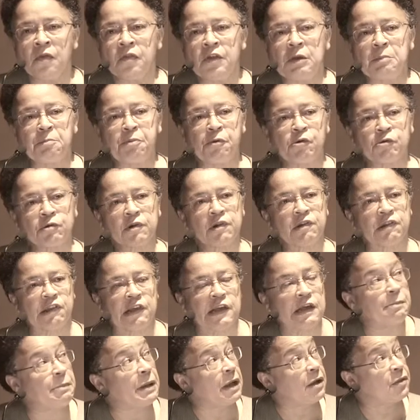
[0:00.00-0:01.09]
The important
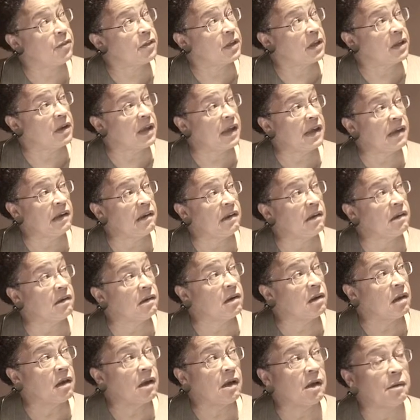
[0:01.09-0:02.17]
thing about the
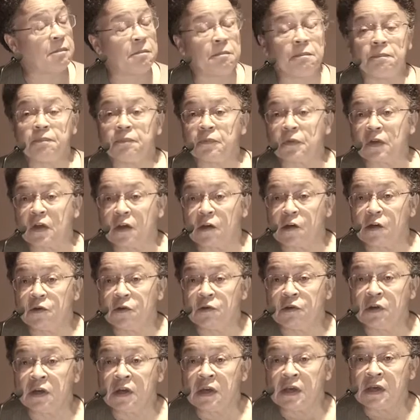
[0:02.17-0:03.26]
Canadian um,
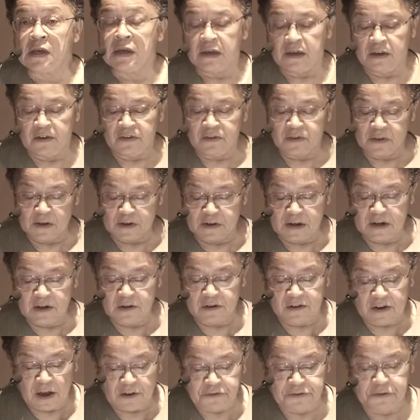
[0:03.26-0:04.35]
code is that
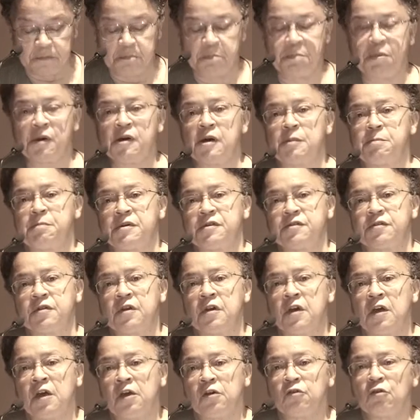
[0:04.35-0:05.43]
it doesn't purport
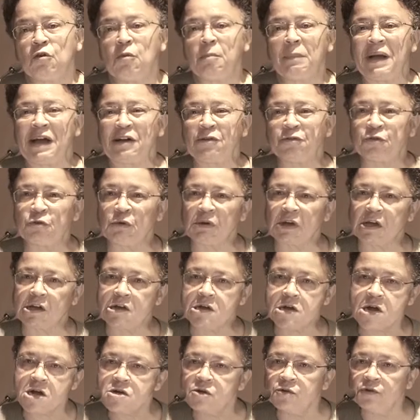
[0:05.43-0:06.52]
to amount to a
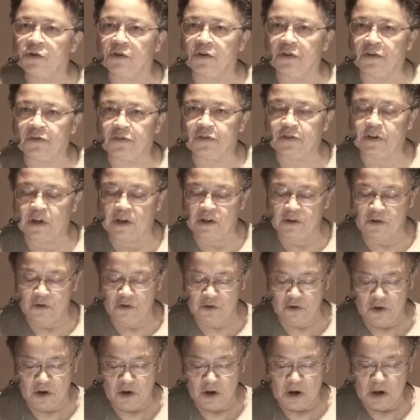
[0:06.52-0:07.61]
code as
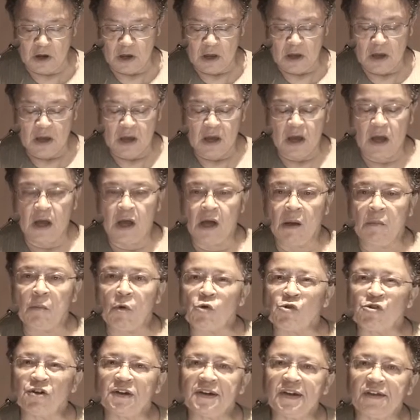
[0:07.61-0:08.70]
such um,
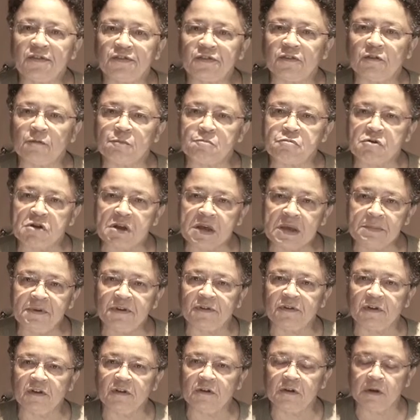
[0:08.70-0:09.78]
or a list of
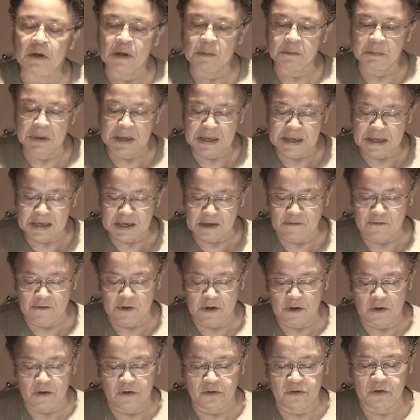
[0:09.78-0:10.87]
prohibited
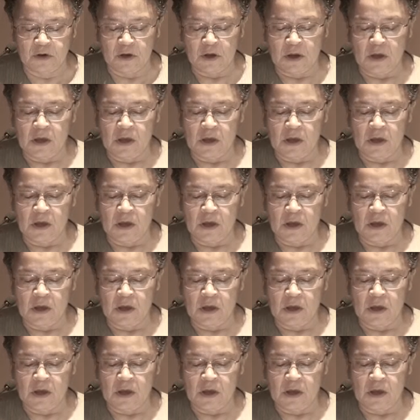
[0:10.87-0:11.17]
behaviours,